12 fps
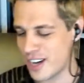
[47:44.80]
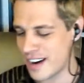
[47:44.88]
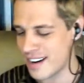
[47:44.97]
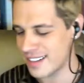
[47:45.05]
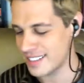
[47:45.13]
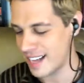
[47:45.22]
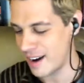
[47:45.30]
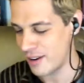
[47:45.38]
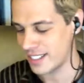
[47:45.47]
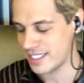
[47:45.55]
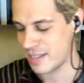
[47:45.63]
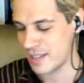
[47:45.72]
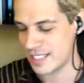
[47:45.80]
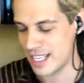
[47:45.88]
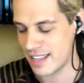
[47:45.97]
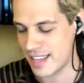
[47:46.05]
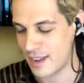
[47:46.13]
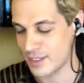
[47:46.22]
cards out, except there's
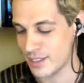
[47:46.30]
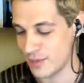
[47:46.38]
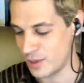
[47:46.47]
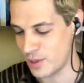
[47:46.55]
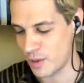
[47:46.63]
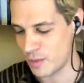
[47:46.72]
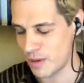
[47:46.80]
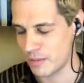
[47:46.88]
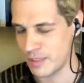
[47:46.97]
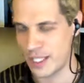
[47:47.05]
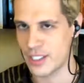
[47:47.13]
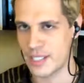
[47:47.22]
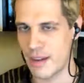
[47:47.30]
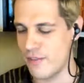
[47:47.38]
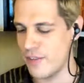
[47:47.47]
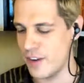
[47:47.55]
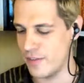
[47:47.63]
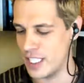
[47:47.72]
10,000 of you, so it would probably cost about
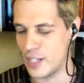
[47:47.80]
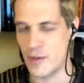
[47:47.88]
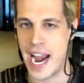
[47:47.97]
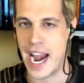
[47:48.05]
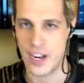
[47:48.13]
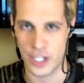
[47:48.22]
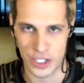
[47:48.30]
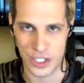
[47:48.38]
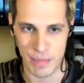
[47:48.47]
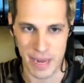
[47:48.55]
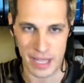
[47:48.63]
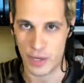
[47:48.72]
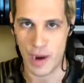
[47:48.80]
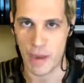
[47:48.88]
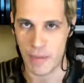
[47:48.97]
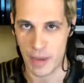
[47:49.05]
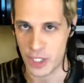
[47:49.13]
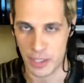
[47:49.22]
50 grand just to mail you out
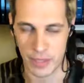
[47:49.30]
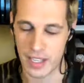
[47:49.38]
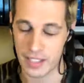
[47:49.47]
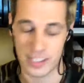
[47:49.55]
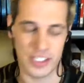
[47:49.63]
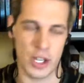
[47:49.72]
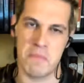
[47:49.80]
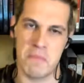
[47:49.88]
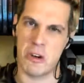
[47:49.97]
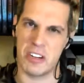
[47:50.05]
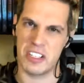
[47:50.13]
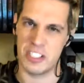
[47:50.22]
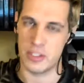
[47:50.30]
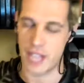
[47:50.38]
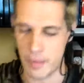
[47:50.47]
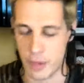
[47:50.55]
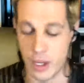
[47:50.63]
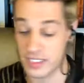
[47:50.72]
membership cards, so not going to do
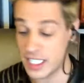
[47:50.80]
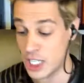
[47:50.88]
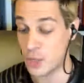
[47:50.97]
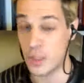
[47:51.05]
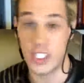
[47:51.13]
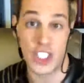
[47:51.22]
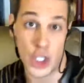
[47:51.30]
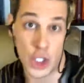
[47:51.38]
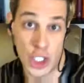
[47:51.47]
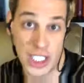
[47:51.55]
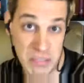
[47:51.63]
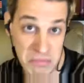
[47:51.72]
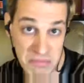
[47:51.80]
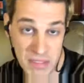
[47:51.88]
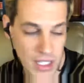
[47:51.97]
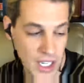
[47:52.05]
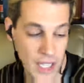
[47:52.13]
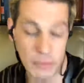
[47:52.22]
that, but I'll send you one digitally.
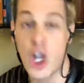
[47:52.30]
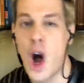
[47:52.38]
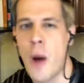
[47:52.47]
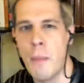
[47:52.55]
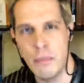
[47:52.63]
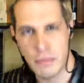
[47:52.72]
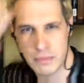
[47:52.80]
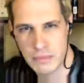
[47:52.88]
Tom,